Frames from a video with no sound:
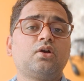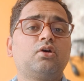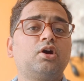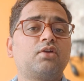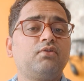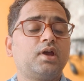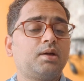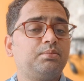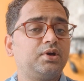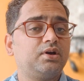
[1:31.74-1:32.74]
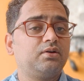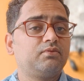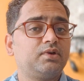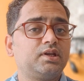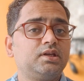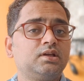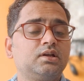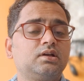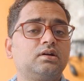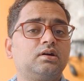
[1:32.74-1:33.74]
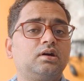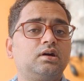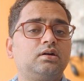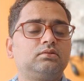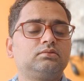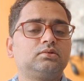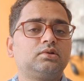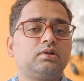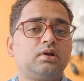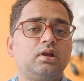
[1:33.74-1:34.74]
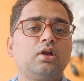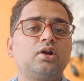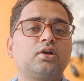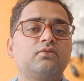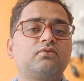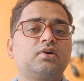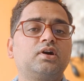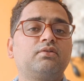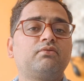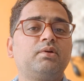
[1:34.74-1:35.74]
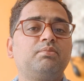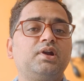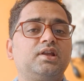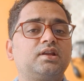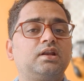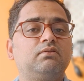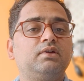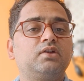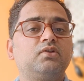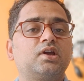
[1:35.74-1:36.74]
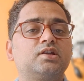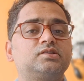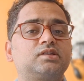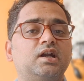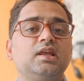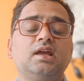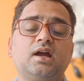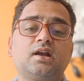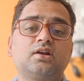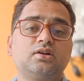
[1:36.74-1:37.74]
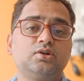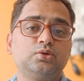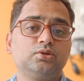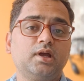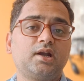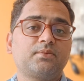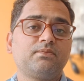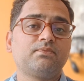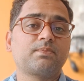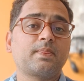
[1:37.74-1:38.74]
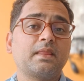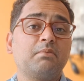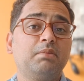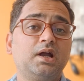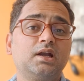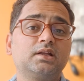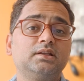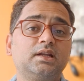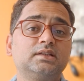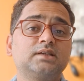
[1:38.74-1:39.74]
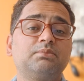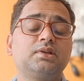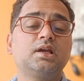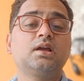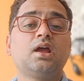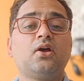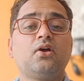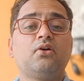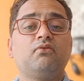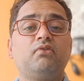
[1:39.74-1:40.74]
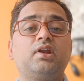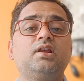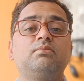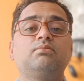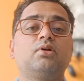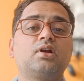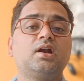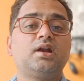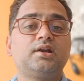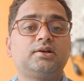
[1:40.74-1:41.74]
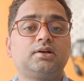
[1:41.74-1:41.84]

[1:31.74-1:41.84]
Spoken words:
or we have a very a lot of web material where we can study and do that. But there is something very important